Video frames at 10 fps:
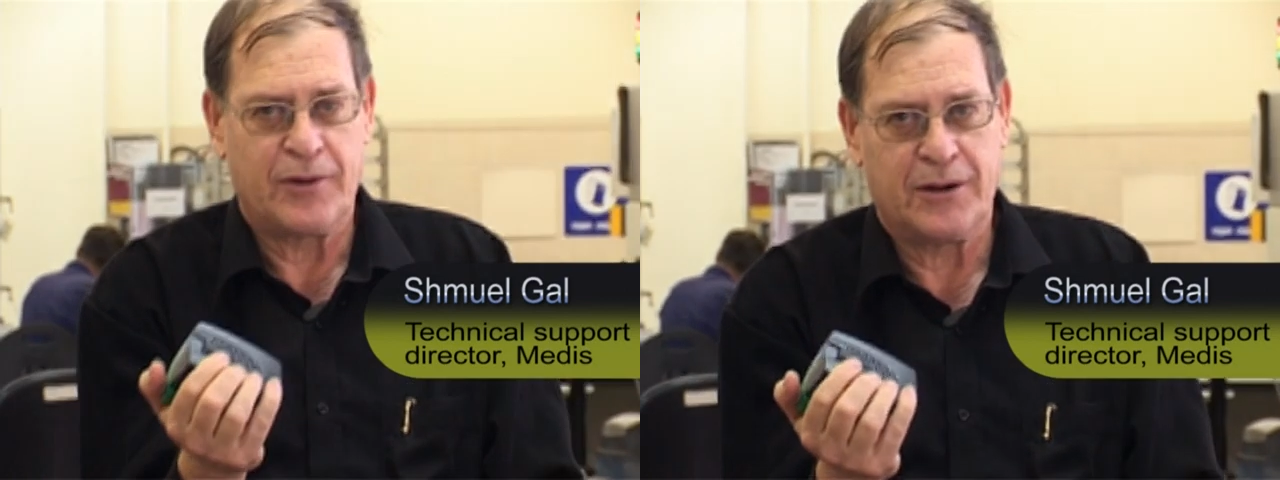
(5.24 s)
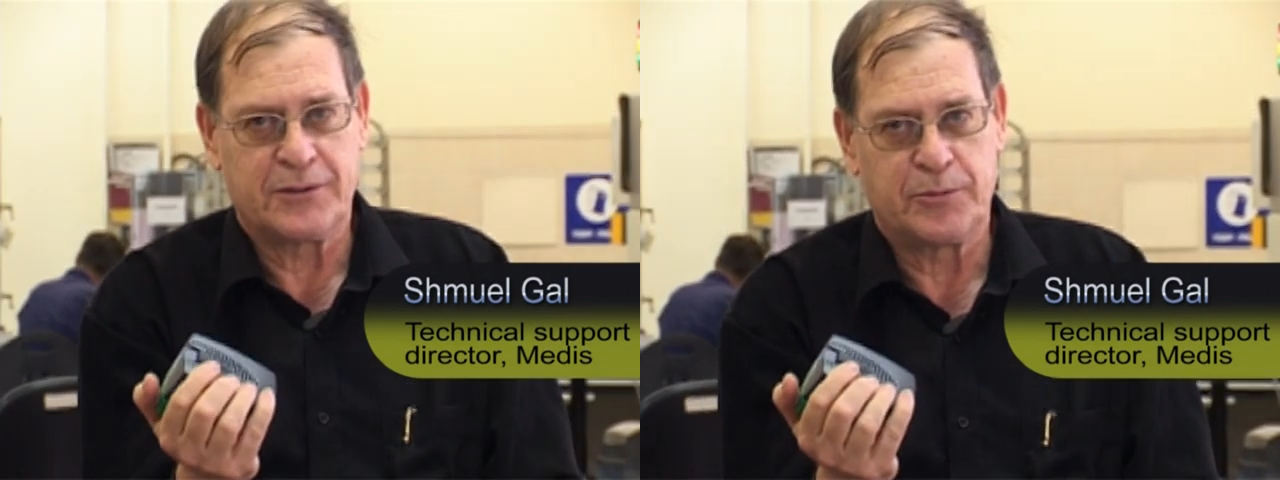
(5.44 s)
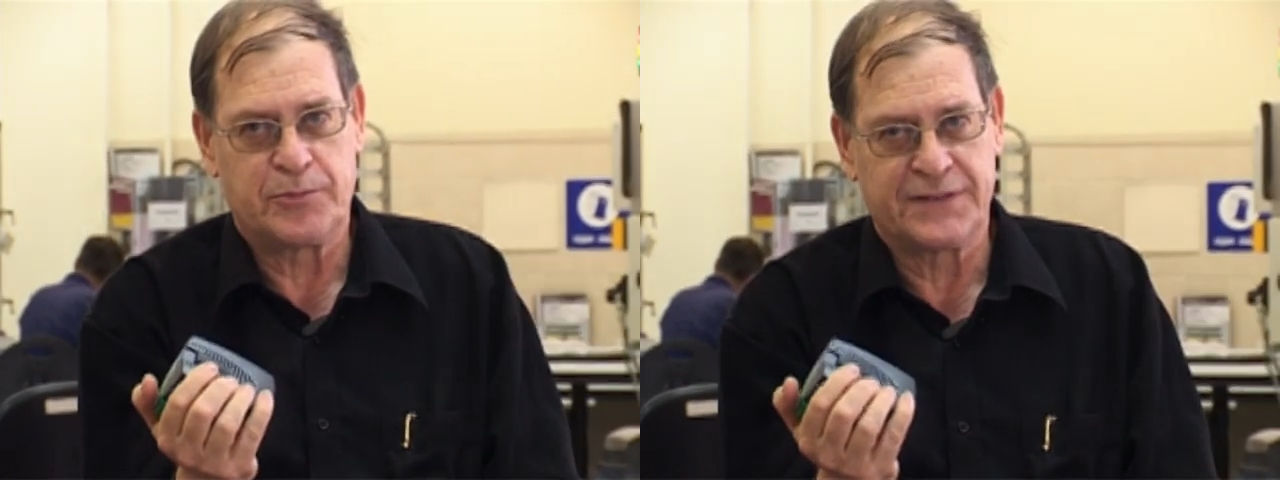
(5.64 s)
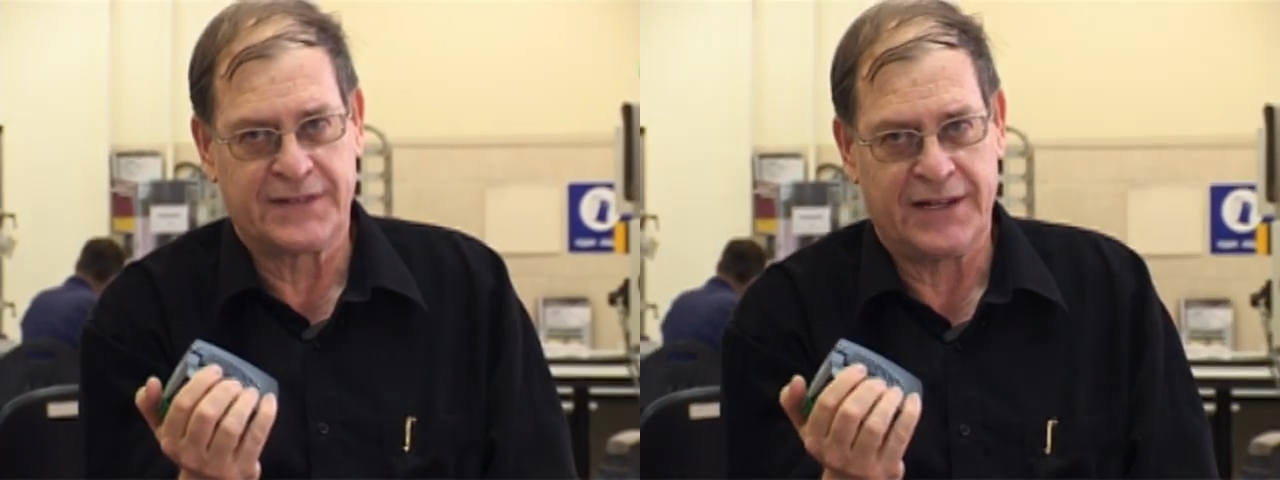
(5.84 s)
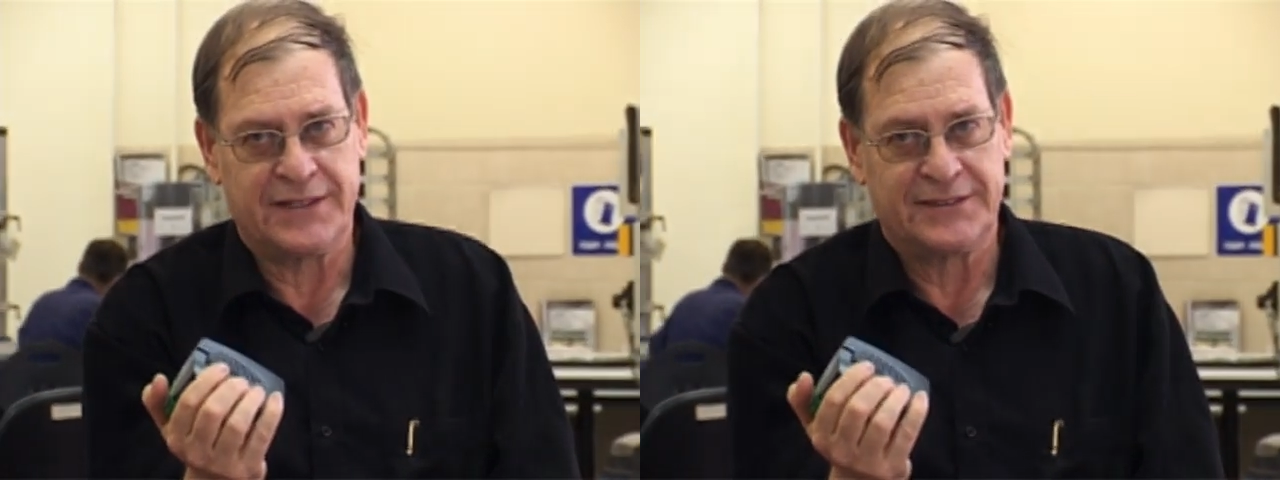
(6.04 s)
proud to
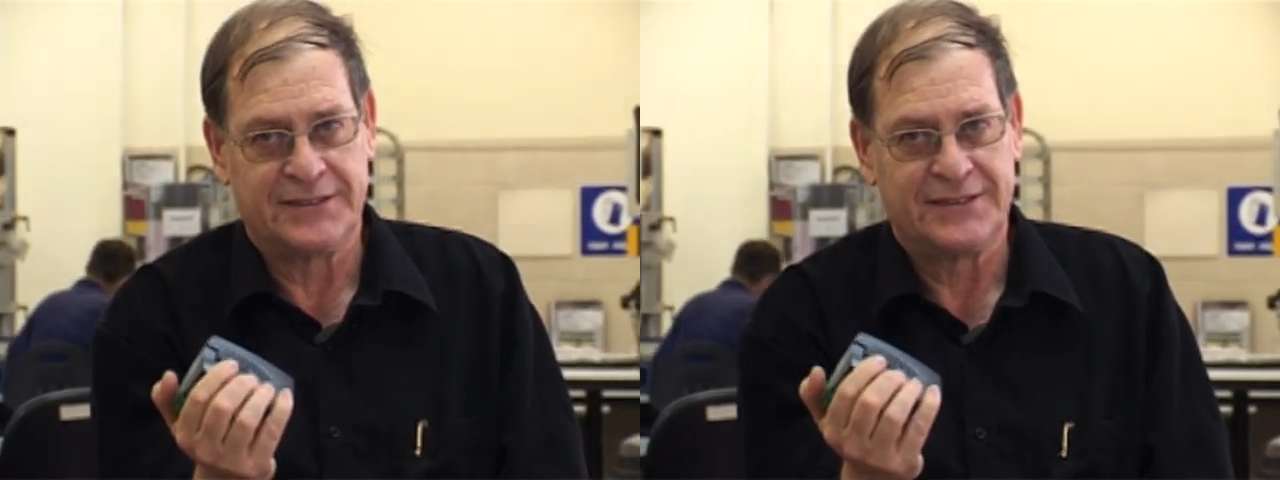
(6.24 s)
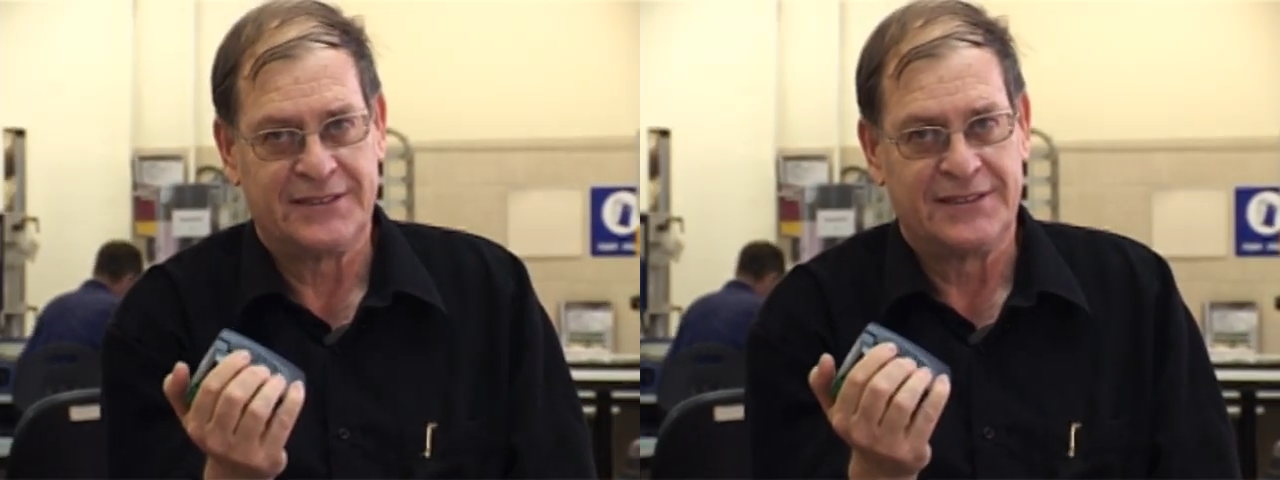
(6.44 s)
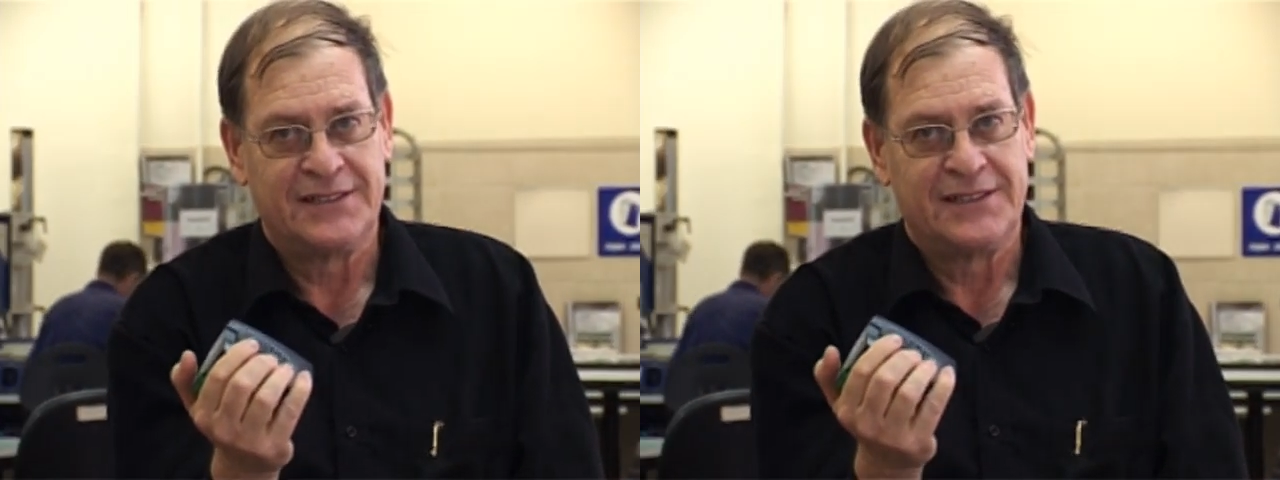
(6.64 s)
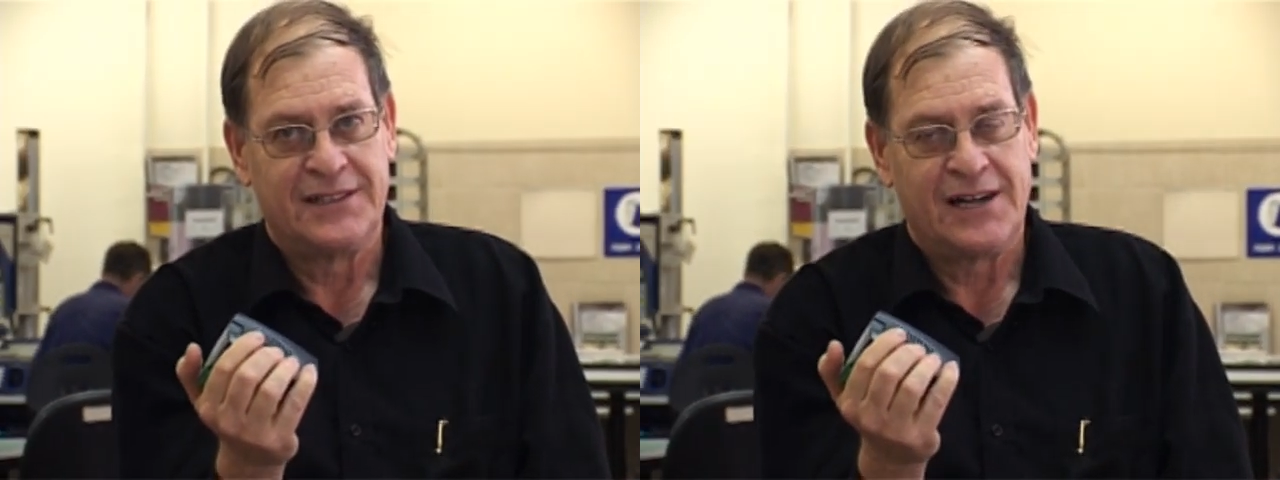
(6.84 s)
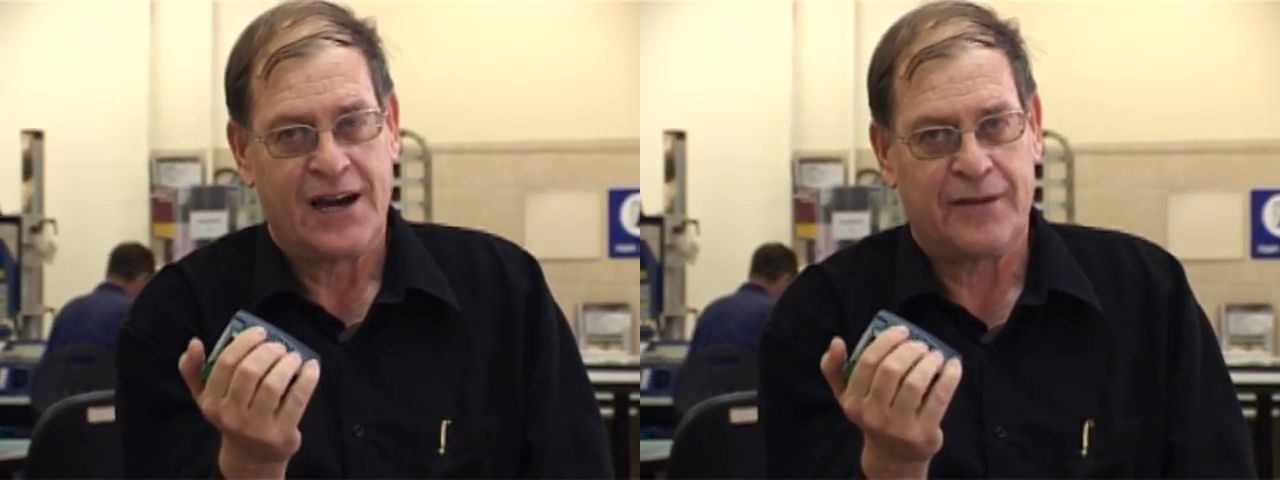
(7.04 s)
present,
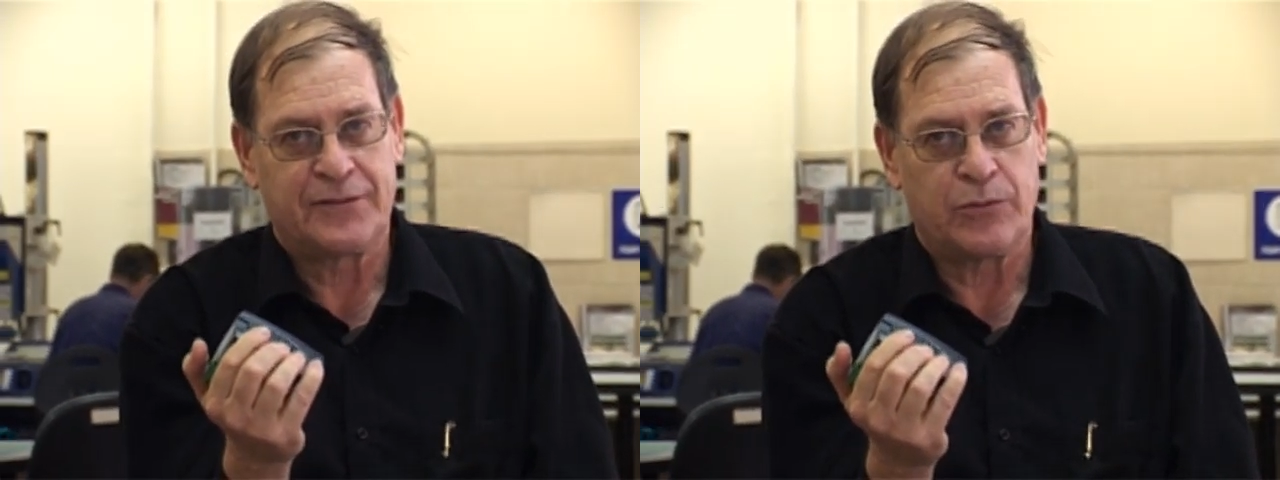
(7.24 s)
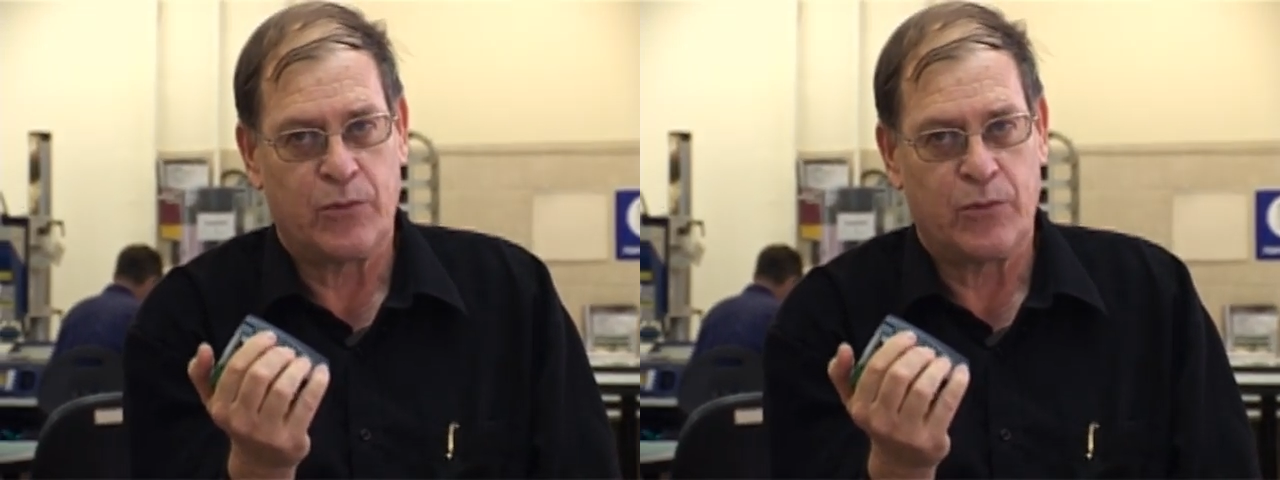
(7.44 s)
after